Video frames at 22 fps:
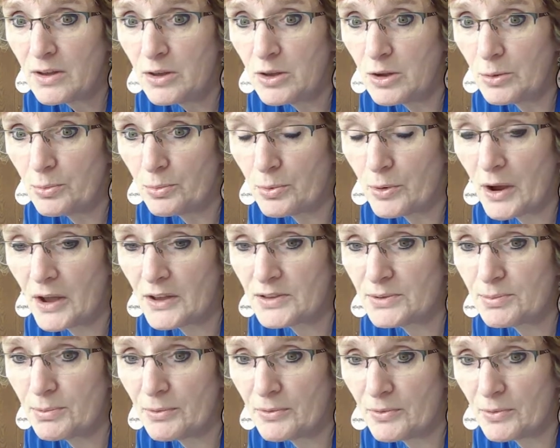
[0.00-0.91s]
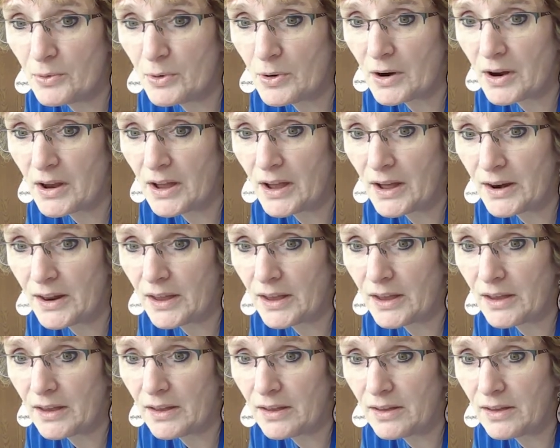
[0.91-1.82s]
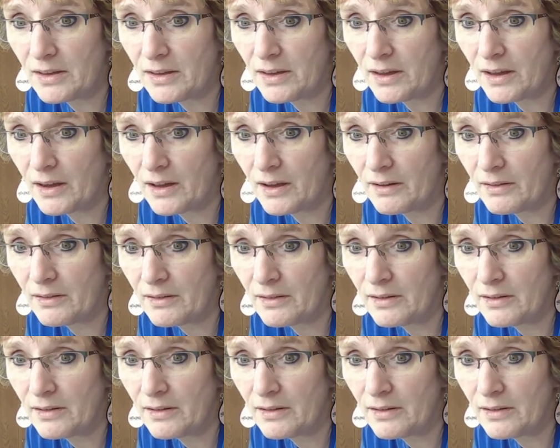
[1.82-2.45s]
you press before cutting. Yeah.